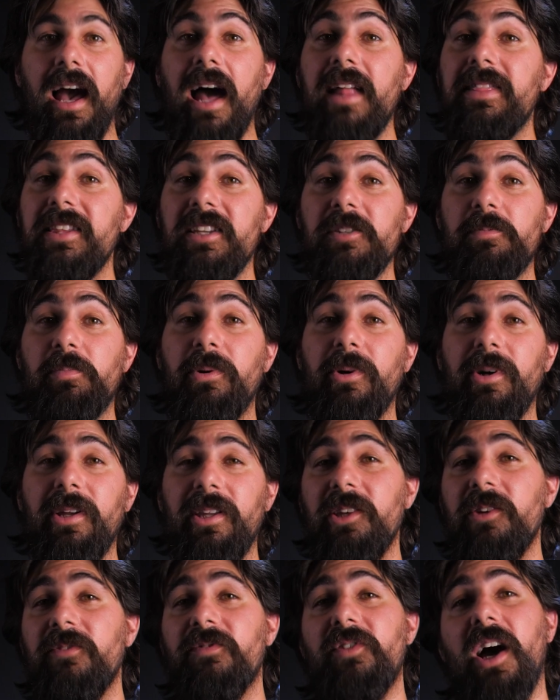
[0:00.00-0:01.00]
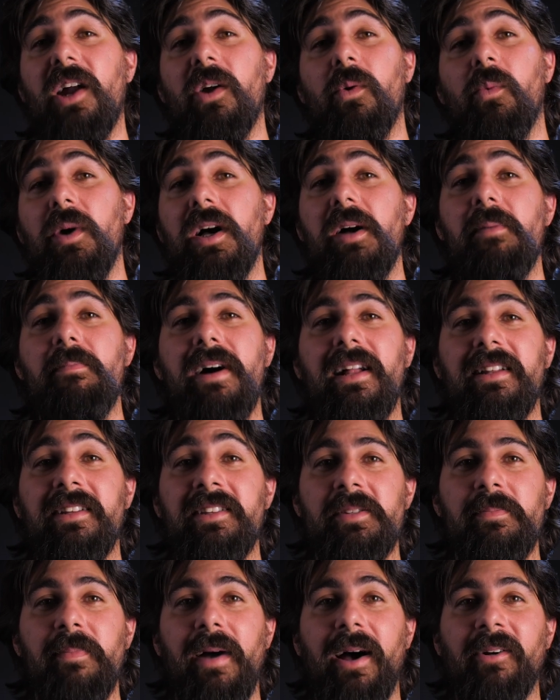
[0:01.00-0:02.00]
At this point, you've got a
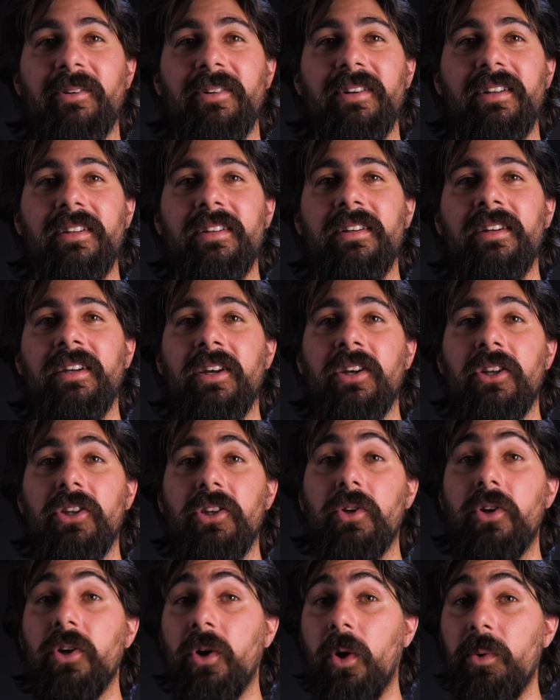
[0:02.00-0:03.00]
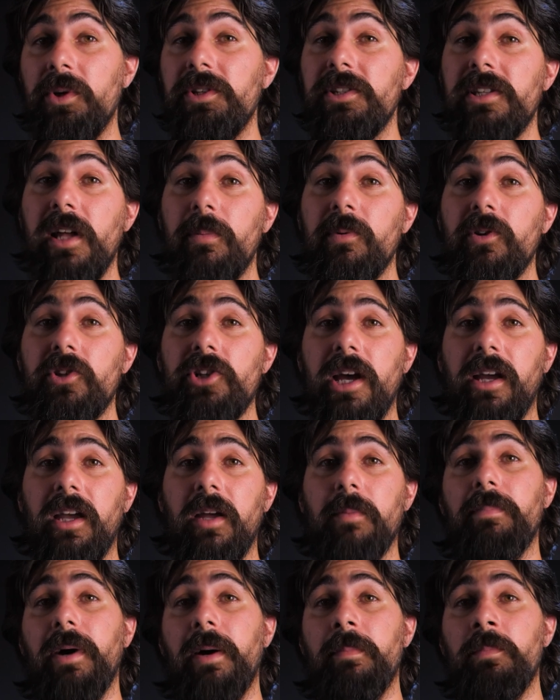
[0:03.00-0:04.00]
well-balanced mount. You can always double check
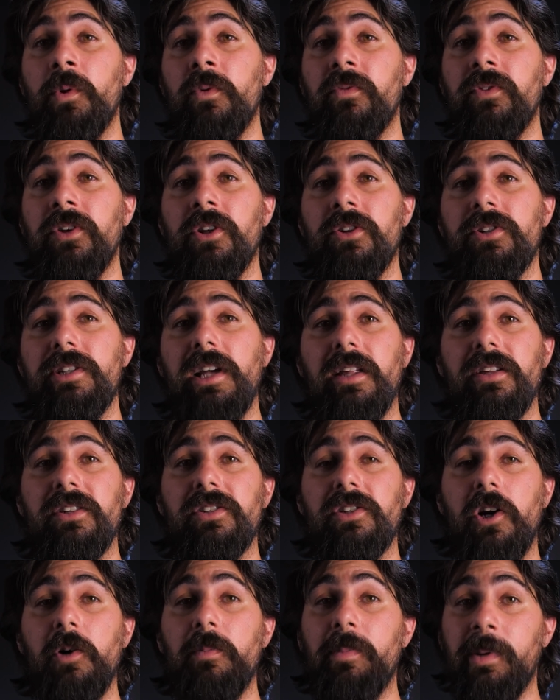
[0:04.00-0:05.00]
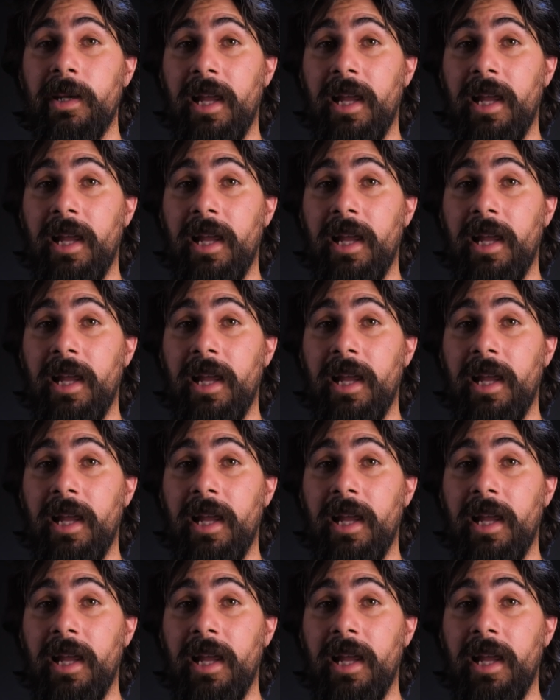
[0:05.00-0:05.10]
it by moving your telescope